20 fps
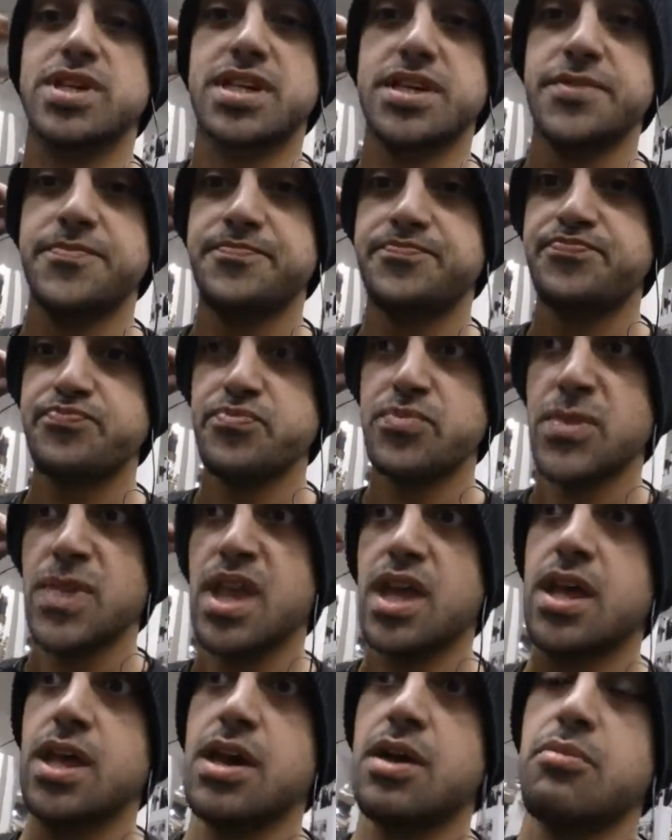week,
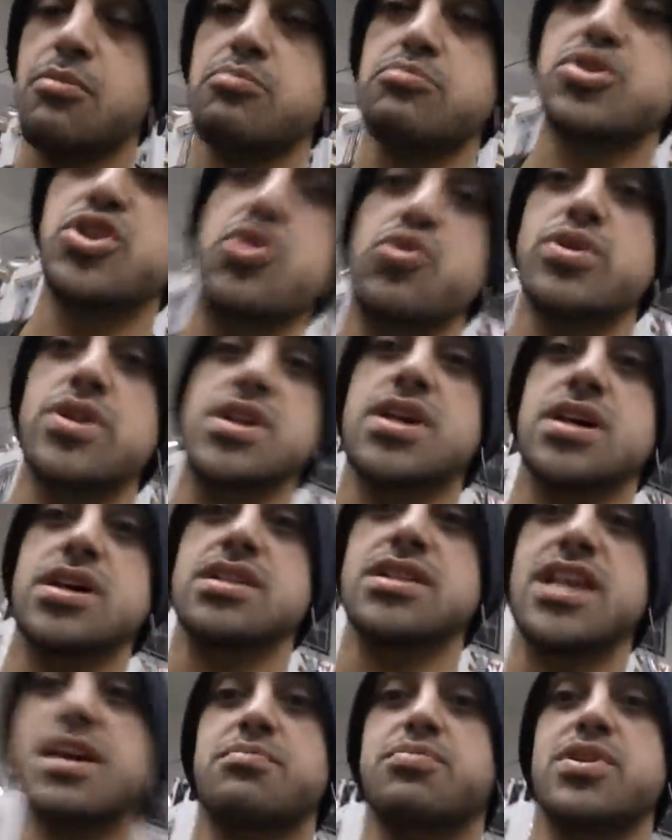I'm doing a
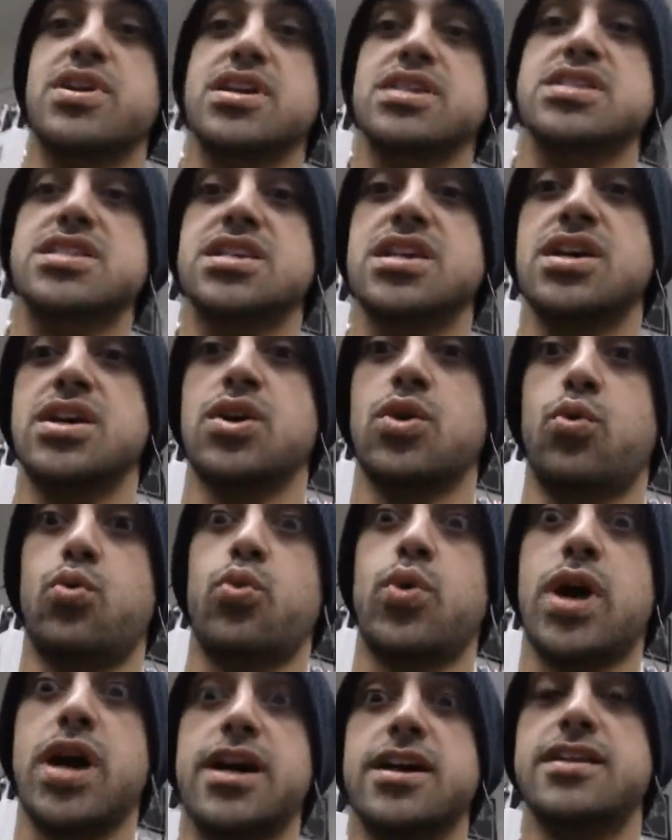leg
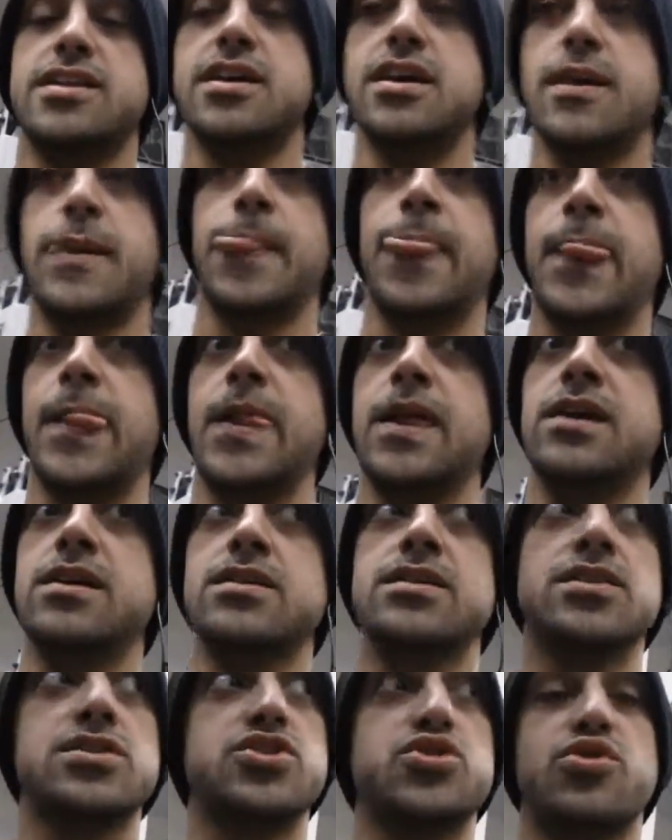wide
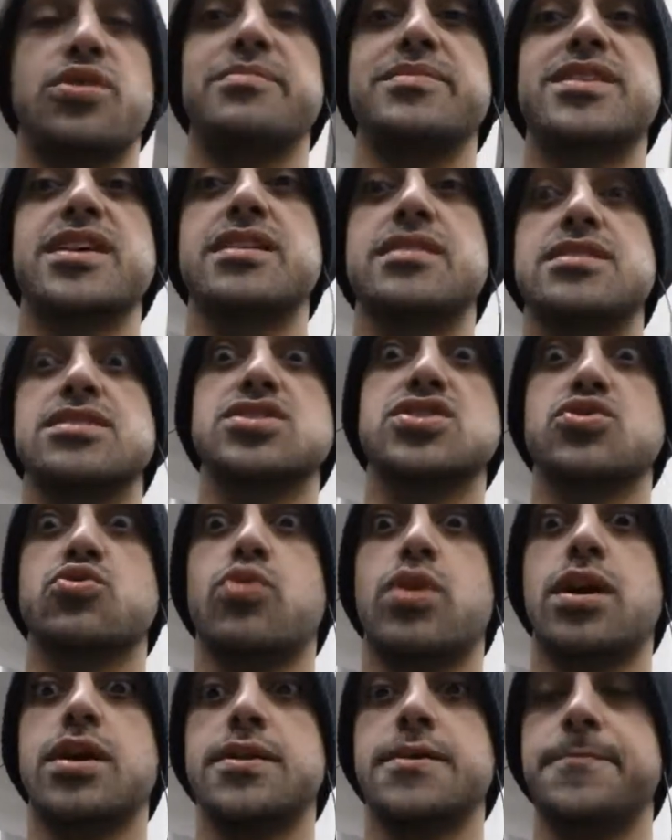to imitate the
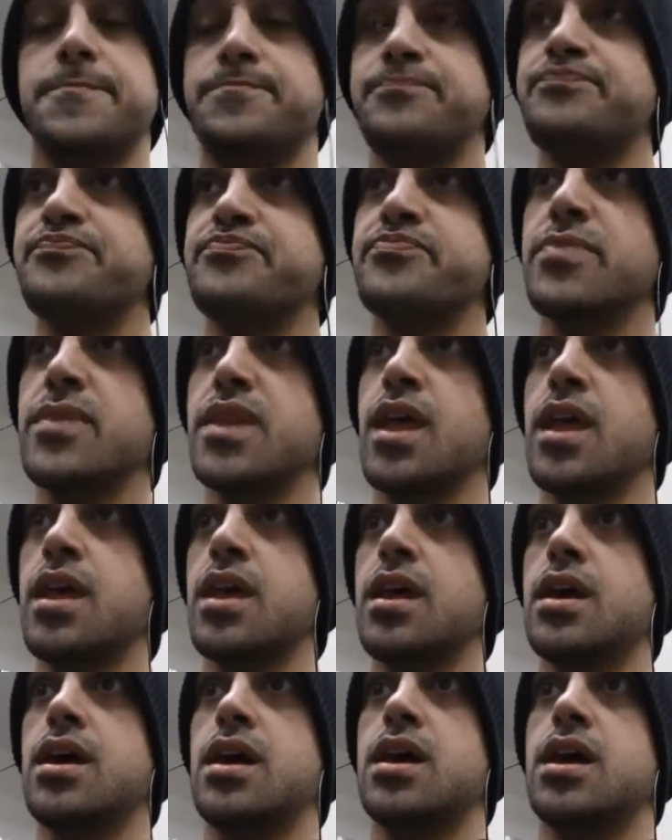squat,
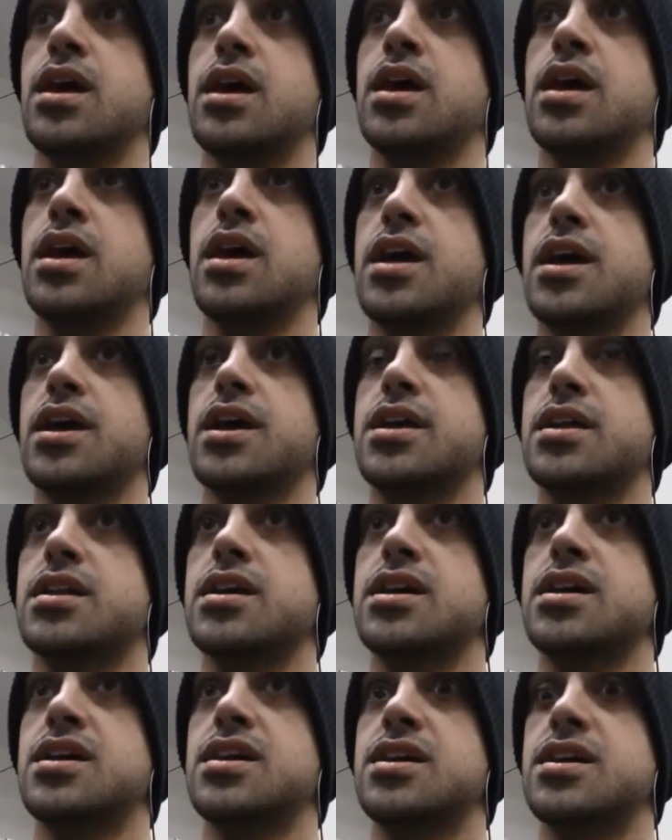and
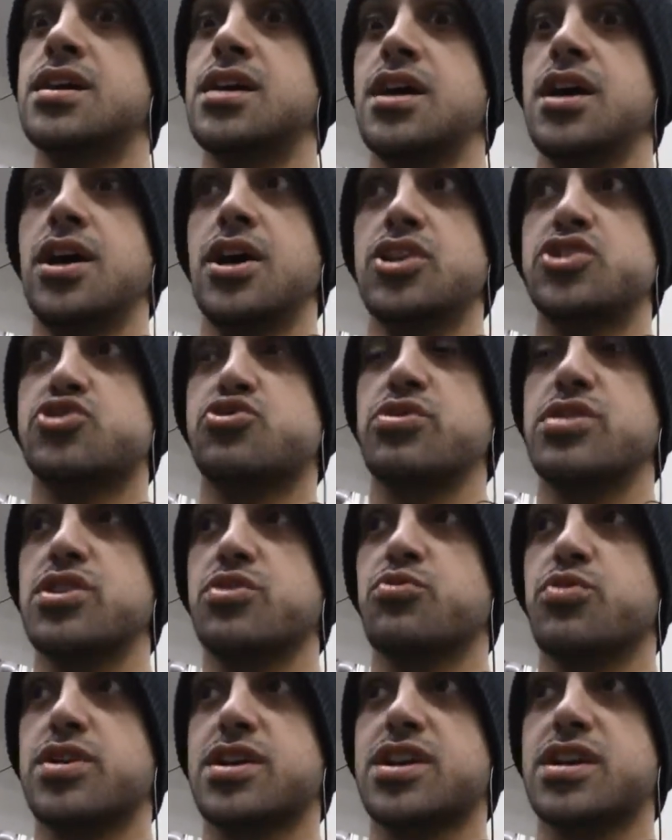it's really
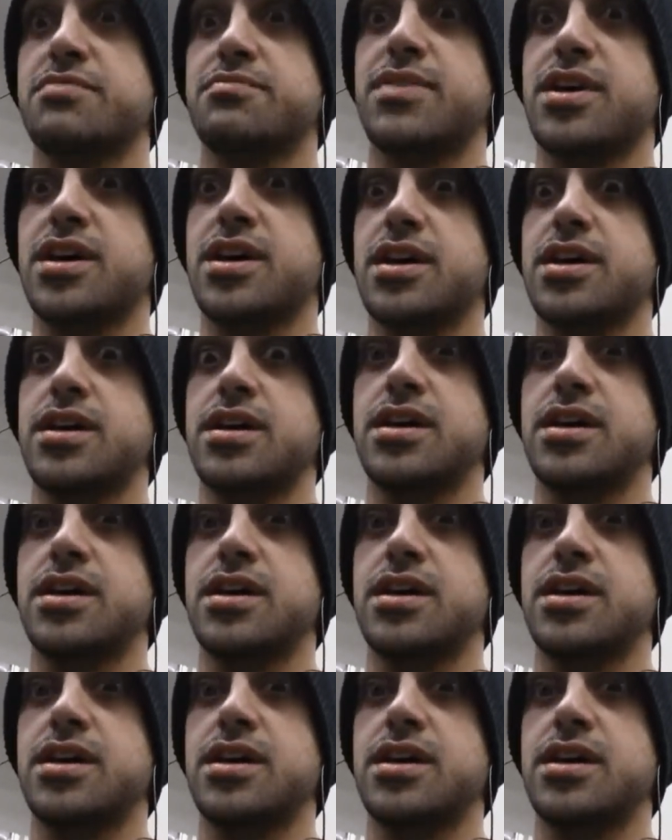working my